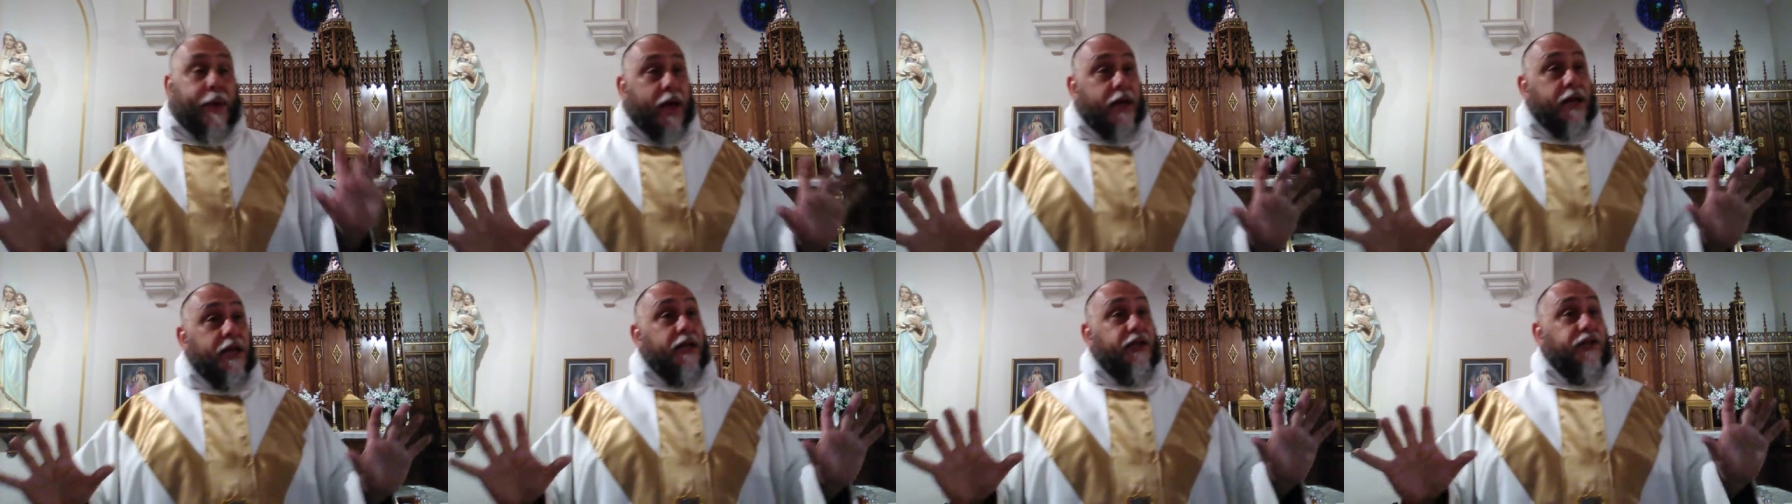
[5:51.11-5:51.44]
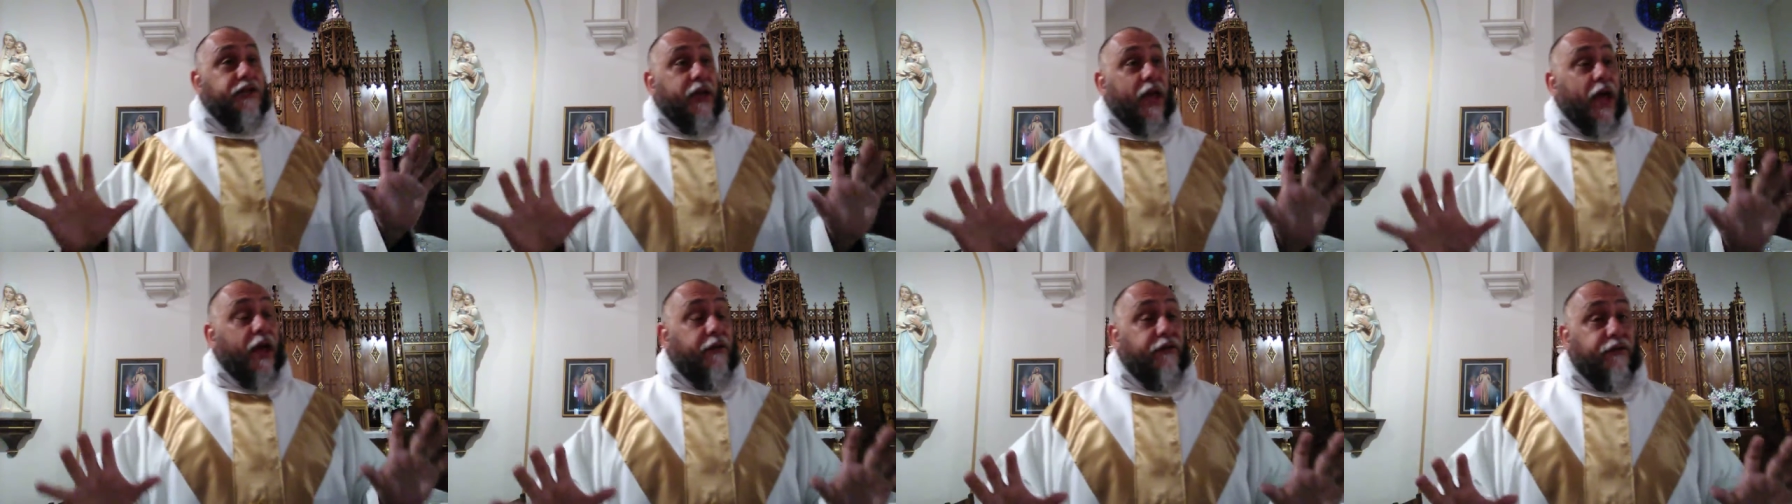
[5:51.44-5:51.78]

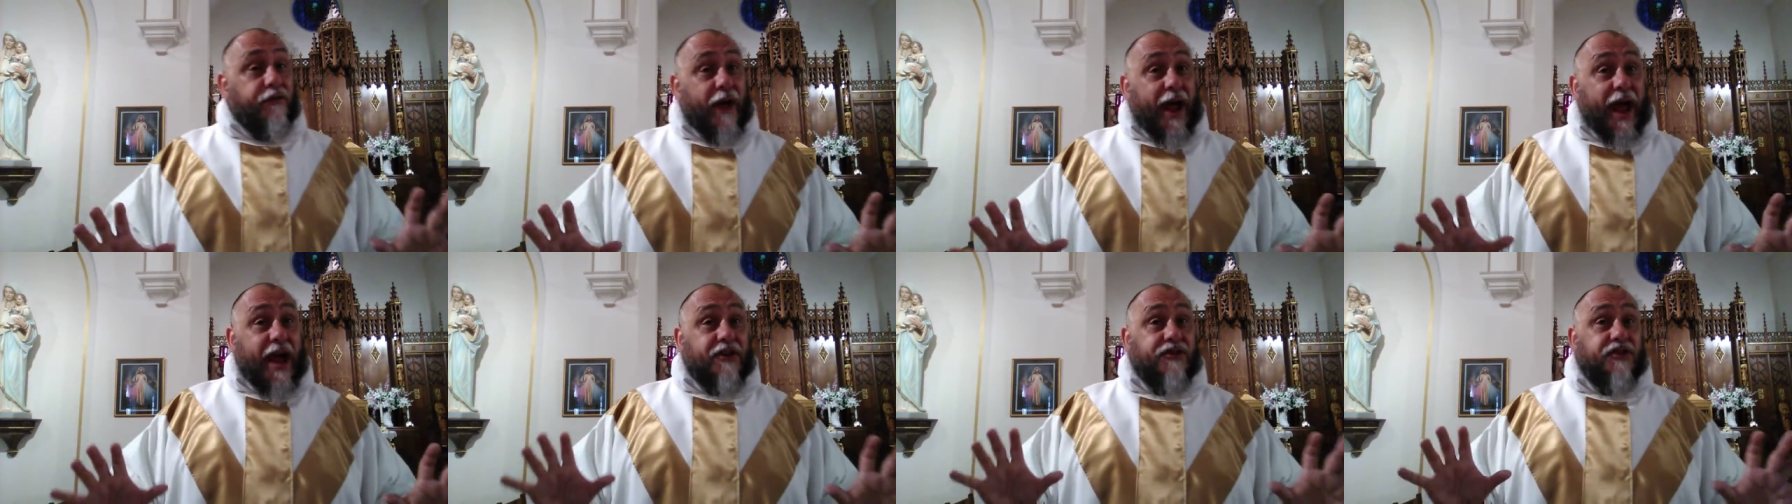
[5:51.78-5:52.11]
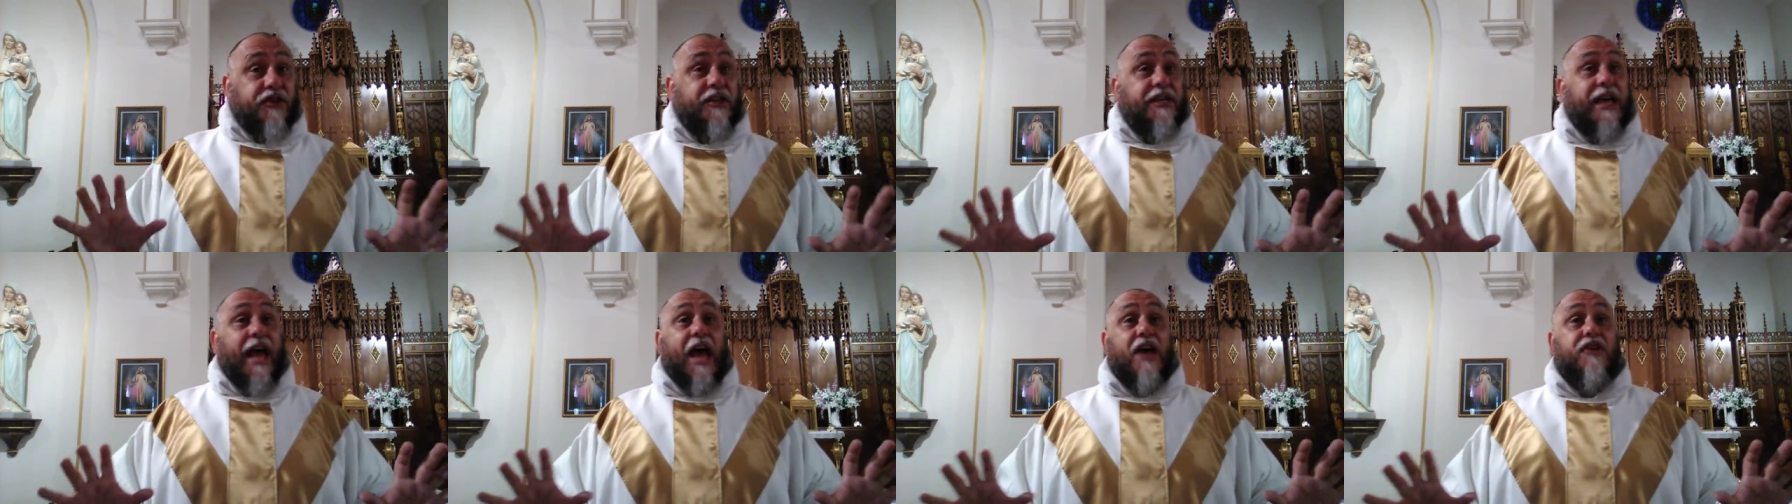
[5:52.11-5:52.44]
penance and
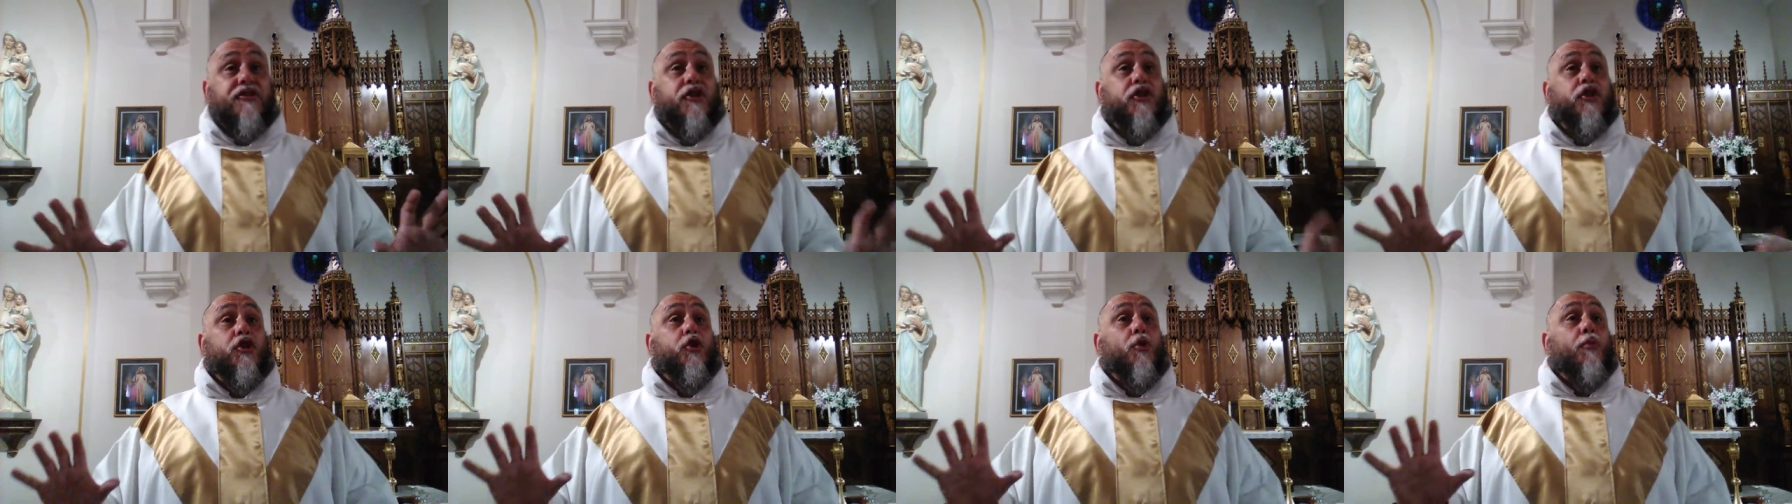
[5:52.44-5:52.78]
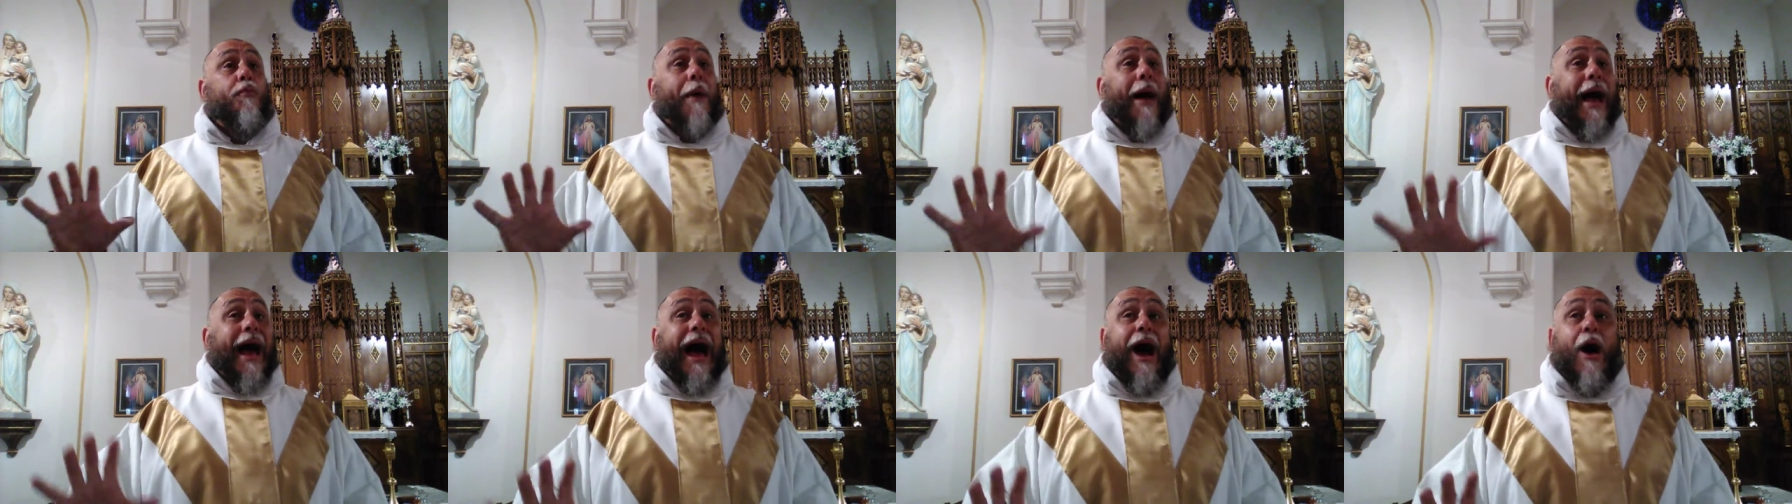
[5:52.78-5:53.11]
fasting has a new
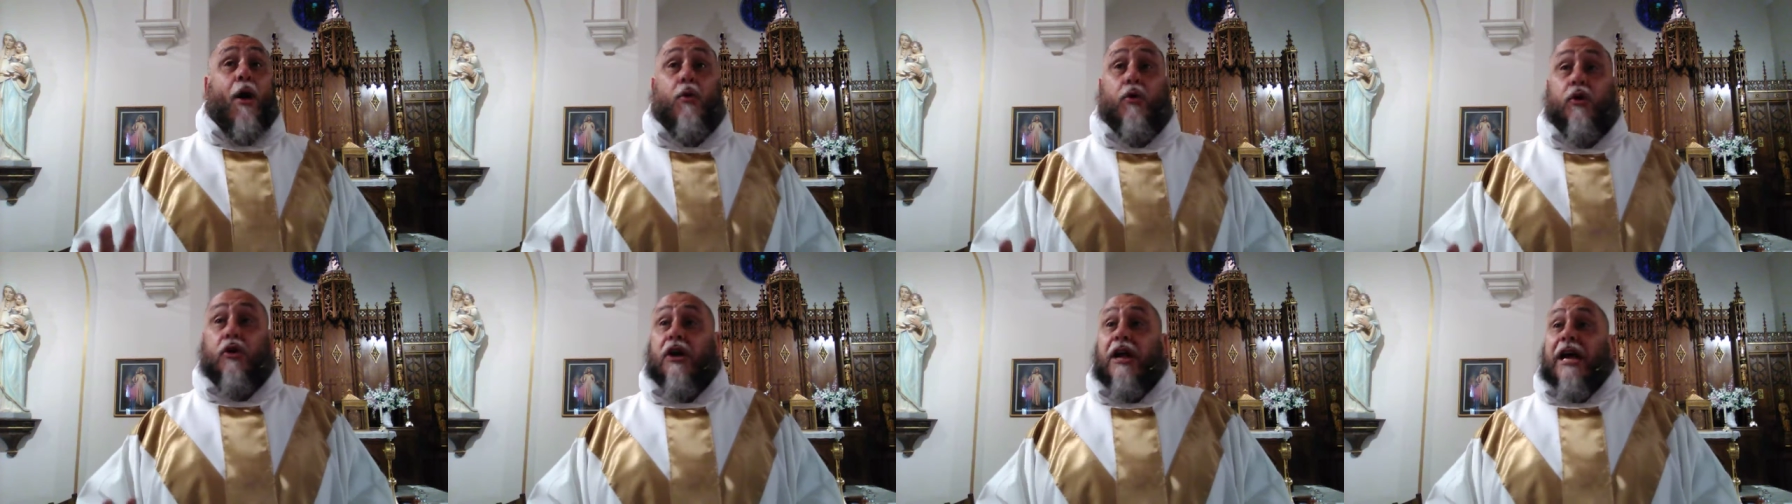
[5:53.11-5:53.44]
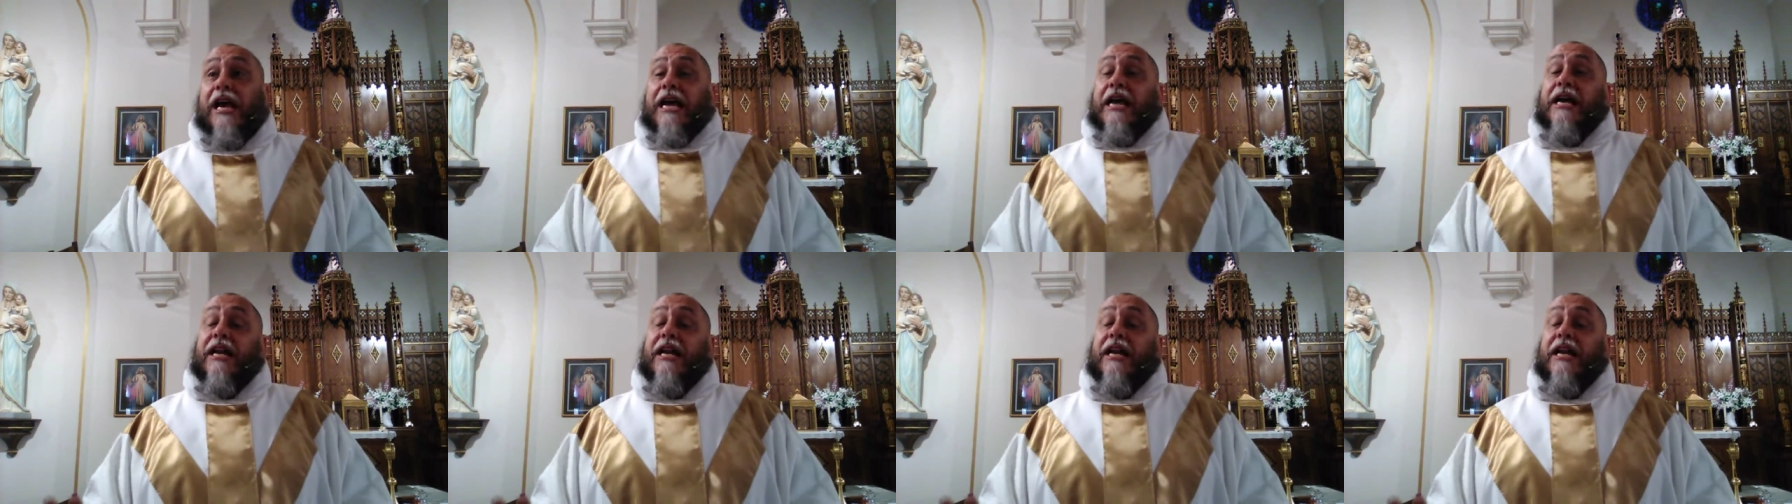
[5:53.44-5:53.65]
power.